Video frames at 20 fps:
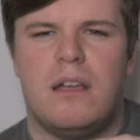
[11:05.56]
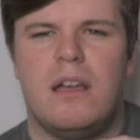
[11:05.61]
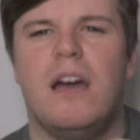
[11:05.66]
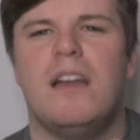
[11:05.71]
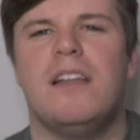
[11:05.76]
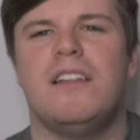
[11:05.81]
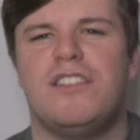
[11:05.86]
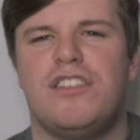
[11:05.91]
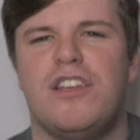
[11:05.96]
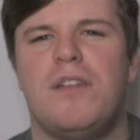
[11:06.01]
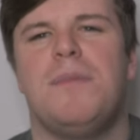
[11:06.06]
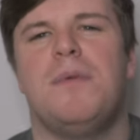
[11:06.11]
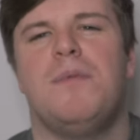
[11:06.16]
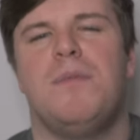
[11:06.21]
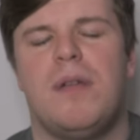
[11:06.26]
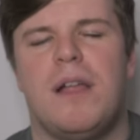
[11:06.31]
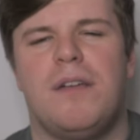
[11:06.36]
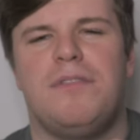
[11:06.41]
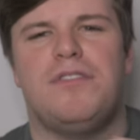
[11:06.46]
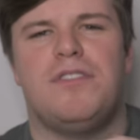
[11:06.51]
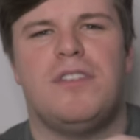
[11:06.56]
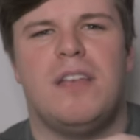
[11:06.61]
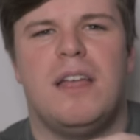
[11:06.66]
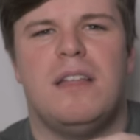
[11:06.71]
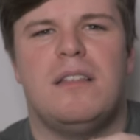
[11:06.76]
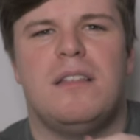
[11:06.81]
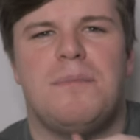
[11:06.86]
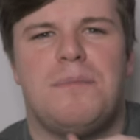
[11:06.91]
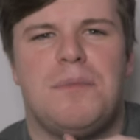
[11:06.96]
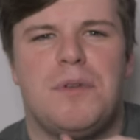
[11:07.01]
kind of similar what I've
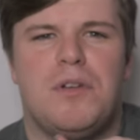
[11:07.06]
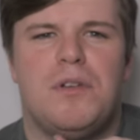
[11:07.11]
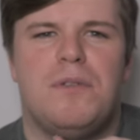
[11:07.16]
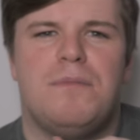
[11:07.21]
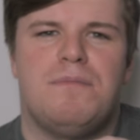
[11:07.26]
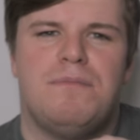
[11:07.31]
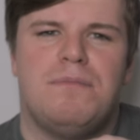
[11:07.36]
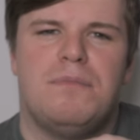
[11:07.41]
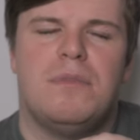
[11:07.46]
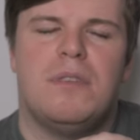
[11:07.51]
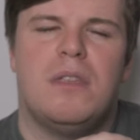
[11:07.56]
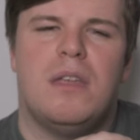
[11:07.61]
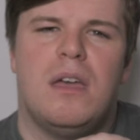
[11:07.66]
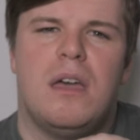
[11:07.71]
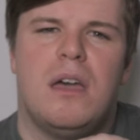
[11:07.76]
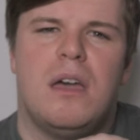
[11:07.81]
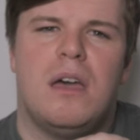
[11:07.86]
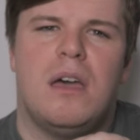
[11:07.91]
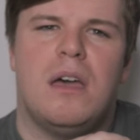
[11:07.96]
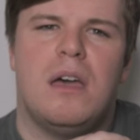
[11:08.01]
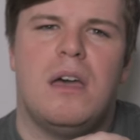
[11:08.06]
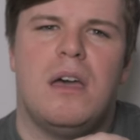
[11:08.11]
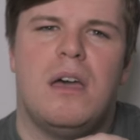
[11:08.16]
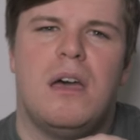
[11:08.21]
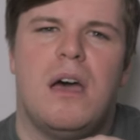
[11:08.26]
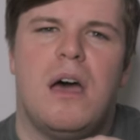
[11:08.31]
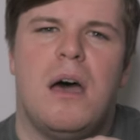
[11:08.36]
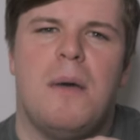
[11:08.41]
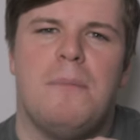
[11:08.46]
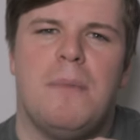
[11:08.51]
said about uh,
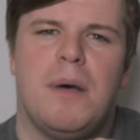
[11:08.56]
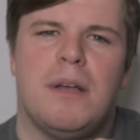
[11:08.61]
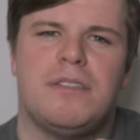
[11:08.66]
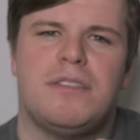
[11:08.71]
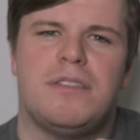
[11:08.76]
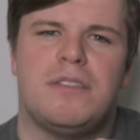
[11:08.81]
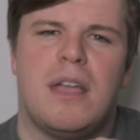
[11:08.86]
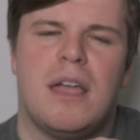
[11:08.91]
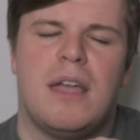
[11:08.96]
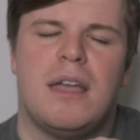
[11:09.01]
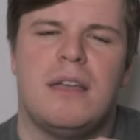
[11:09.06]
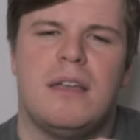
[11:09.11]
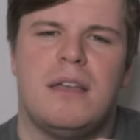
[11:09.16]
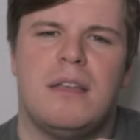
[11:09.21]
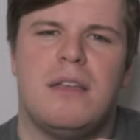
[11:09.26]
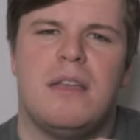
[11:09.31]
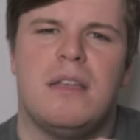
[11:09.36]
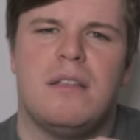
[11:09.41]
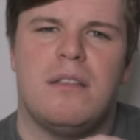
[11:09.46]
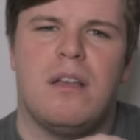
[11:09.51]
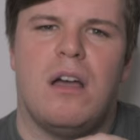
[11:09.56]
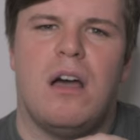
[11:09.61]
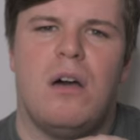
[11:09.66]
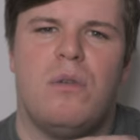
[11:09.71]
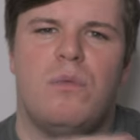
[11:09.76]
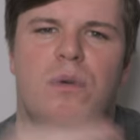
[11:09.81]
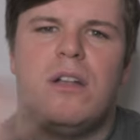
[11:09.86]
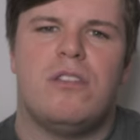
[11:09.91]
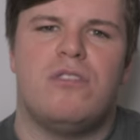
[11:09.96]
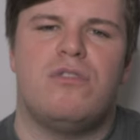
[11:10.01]
a Mustang
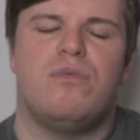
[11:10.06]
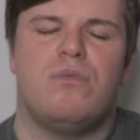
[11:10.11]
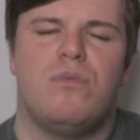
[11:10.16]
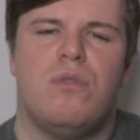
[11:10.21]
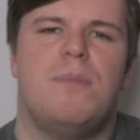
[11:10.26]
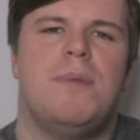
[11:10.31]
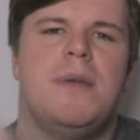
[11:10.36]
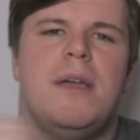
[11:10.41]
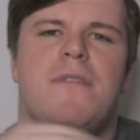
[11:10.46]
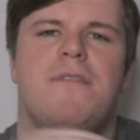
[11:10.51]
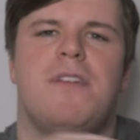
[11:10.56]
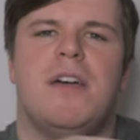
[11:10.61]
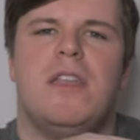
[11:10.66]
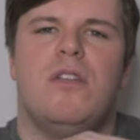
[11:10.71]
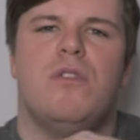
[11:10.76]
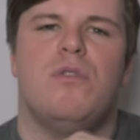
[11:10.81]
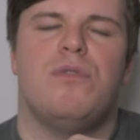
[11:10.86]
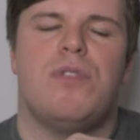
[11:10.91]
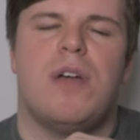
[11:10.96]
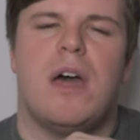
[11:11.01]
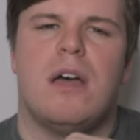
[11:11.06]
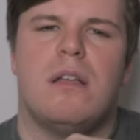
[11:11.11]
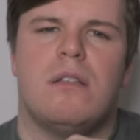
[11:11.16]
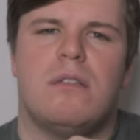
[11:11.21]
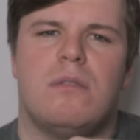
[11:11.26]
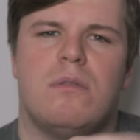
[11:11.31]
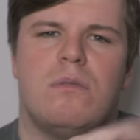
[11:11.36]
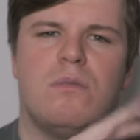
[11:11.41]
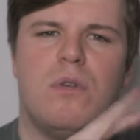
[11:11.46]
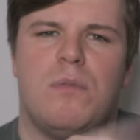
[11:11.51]
guitar, which will be a video that
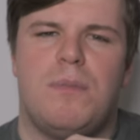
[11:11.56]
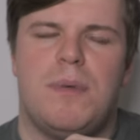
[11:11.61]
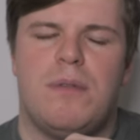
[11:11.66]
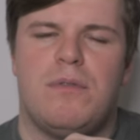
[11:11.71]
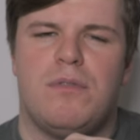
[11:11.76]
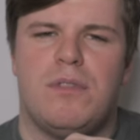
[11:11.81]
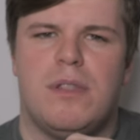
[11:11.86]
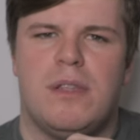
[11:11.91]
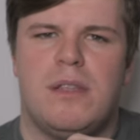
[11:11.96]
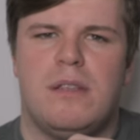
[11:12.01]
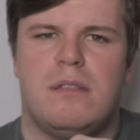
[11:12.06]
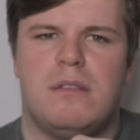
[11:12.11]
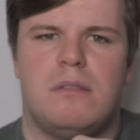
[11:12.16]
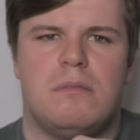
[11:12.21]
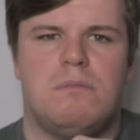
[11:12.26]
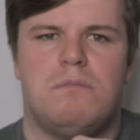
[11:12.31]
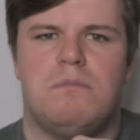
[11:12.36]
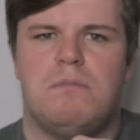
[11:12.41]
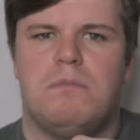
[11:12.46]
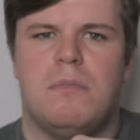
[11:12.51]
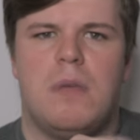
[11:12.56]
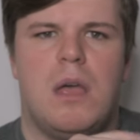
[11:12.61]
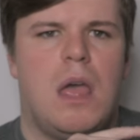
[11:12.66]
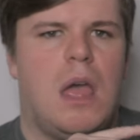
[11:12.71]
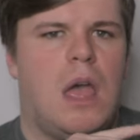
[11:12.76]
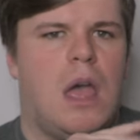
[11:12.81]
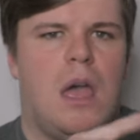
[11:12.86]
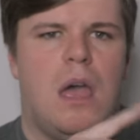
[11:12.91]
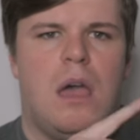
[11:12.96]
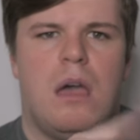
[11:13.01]
will be released
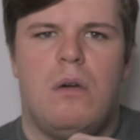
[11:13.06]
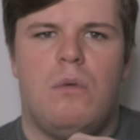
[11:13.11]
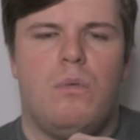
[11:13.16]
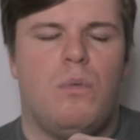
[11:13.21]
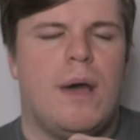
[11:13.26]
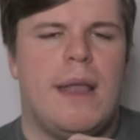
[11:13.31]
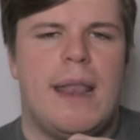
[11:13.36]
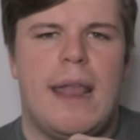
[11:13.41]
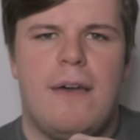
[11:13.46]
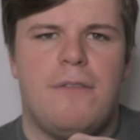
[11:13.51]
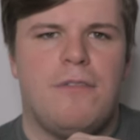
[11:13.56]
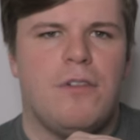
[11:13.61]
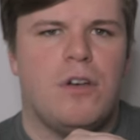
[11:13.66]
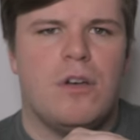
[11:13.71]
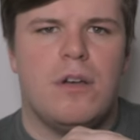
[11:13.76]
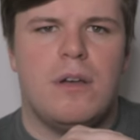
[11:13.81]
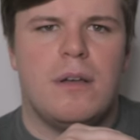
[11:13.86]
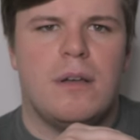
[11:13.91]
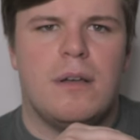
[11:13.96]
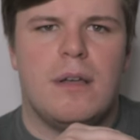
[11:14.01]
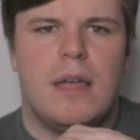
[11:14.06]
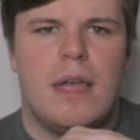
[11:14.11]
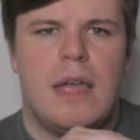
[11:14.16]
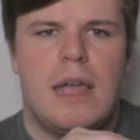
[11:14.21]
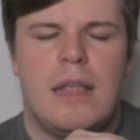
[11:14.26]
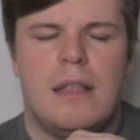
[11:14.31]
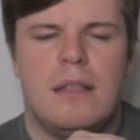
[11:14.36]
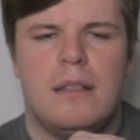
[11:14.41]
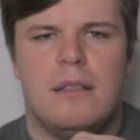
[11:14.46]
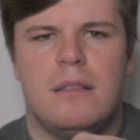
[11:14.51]
whenever
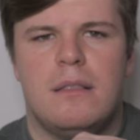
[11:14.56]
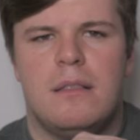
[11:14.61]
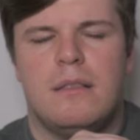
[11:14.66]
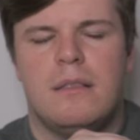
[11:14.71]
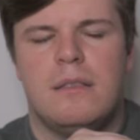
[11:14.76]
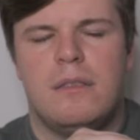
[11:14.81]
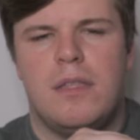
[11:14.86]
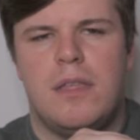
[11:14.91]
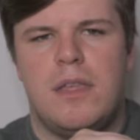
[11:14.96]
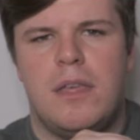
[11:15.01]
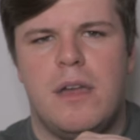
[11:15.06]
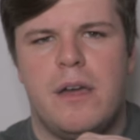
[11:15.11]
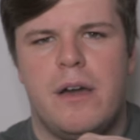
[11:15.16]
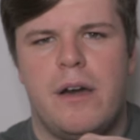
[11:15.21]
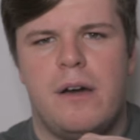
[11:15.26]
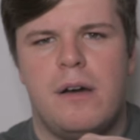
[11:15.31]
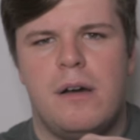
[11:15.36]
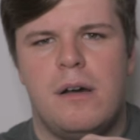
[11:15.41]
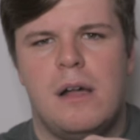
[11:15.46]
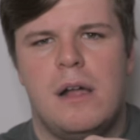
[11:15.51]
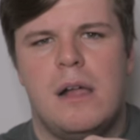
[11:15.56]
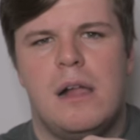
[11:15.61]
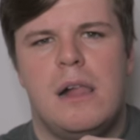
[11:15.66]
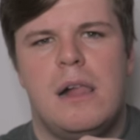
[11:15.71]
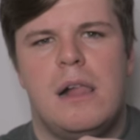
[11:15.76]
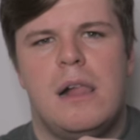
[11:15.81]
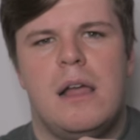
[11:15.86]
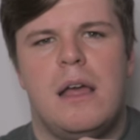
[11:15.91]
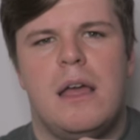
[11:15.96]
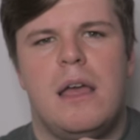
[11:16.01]
in the year.
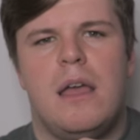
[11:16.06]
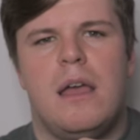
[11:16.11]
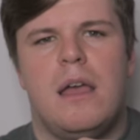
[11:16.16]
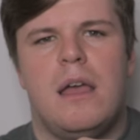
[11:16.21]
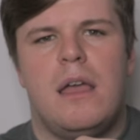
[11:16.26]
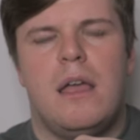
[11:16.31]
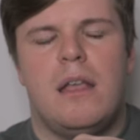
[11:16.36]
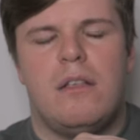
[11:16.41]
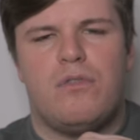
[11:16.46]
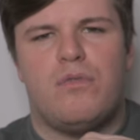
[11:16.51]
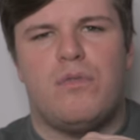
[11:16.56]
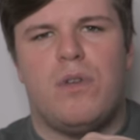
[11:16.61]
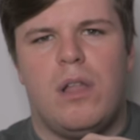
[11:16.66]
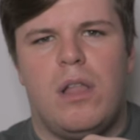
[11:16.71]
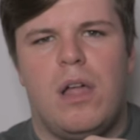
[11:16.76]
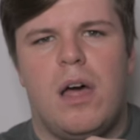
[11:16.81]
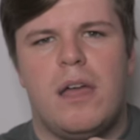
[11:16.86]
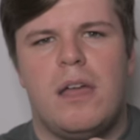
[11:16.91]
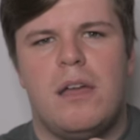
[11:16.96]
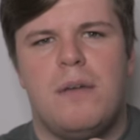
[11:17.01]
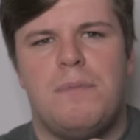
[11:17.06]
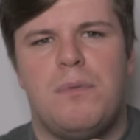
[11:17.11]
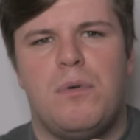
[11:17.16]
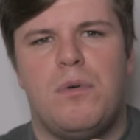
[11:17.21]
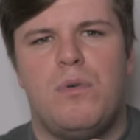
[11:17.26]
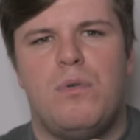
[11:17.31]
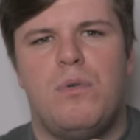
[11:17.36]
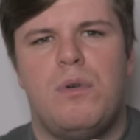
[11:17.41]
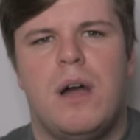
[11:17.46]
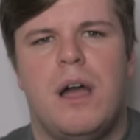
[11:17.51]
It's
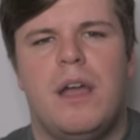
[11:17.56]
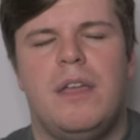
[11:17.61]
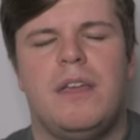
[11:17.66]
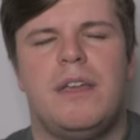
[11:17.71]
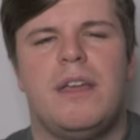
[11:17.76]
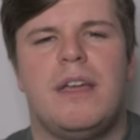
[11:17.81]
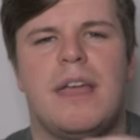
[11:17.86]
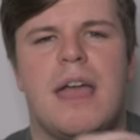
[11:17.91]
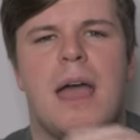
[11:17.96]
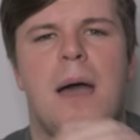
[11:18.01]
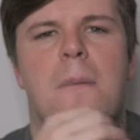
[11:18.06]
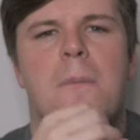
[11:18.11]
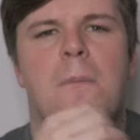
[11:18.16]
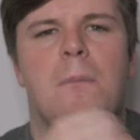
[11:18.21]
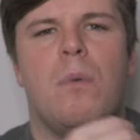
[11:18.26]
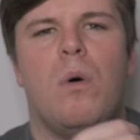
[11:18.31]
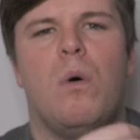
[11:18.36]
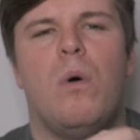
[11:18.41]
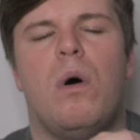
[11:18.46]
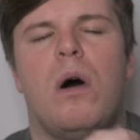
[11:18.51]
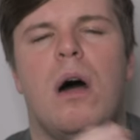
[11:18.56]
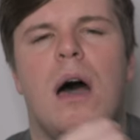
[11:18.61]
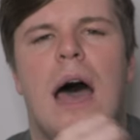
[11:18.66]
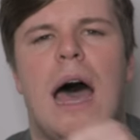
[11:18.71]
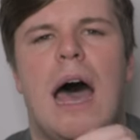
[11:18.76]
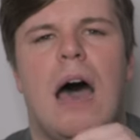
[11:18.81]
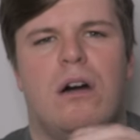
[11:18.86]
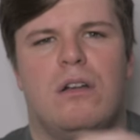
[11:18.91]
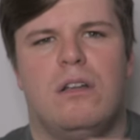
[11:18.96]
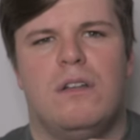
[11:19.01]
reliable, and you can get more
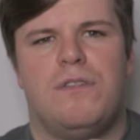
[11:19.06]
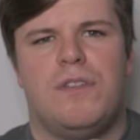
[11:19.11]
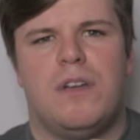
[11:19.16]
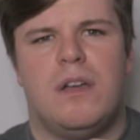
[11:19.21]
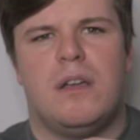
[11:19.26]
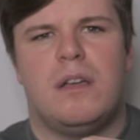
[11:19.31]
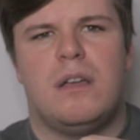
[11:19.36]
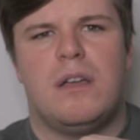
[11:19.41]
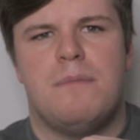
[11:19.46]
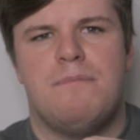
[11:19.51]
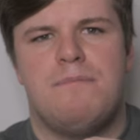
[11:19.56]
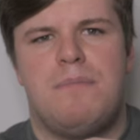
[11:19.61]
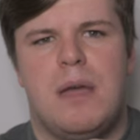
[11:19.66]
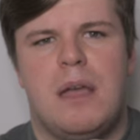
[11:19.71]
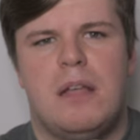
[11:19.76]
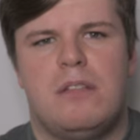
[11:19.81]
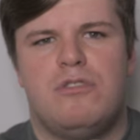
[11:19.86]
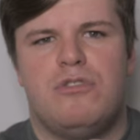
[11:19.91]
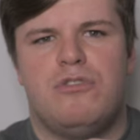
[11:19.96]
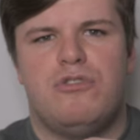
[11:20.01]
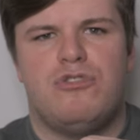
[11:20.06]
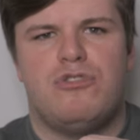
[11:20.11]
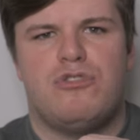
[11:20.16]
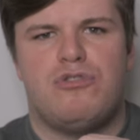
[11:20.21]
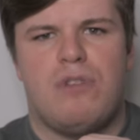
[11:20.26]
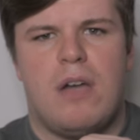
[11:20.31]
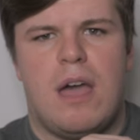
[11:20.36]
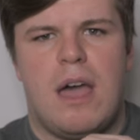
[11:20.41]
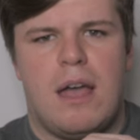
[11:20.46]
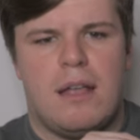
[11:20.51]
out of it compared to
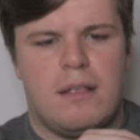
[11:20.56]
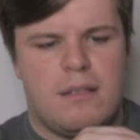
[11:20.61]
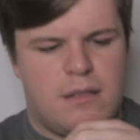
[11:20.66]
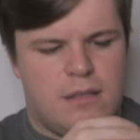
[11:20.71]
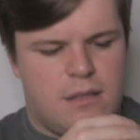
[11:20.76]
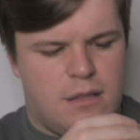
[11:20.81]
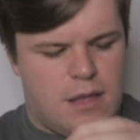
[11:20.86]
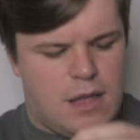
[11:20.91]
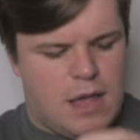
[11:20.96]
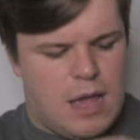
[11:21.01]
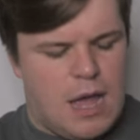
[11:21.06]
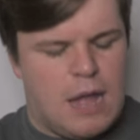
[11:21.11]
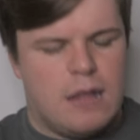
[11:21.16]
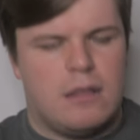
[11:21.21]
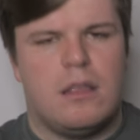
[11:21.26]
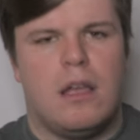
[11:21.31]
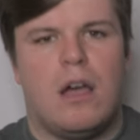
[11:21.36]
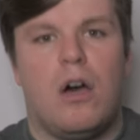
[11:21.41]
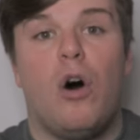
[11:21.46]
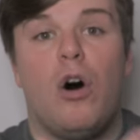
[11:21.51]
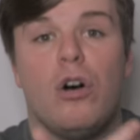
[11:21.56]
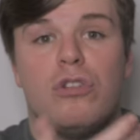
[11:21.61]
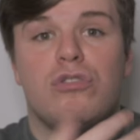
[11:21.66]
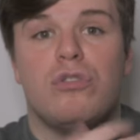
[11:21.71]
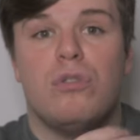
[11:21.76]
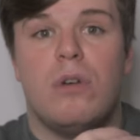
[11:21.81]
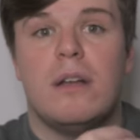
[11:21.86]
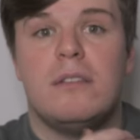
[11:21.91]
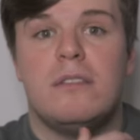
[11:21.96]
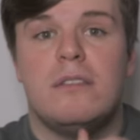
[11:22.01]
Strats. And
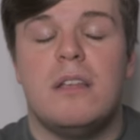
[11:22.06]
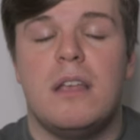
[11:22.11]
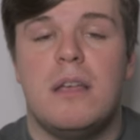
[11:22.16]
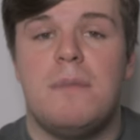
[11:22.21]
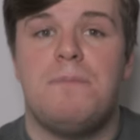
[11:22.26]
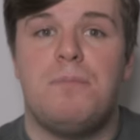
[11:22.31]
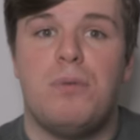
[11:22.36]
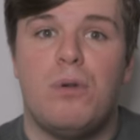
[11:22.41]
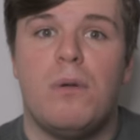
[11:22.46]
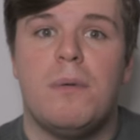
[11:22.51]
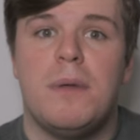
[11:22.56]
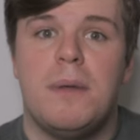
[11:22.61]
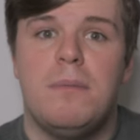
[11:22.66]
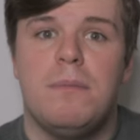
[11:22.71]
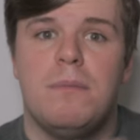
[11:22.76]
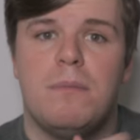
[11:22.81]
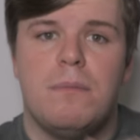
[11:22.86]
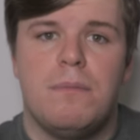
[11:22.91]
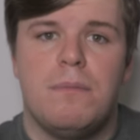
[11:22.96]
also, I'd say probably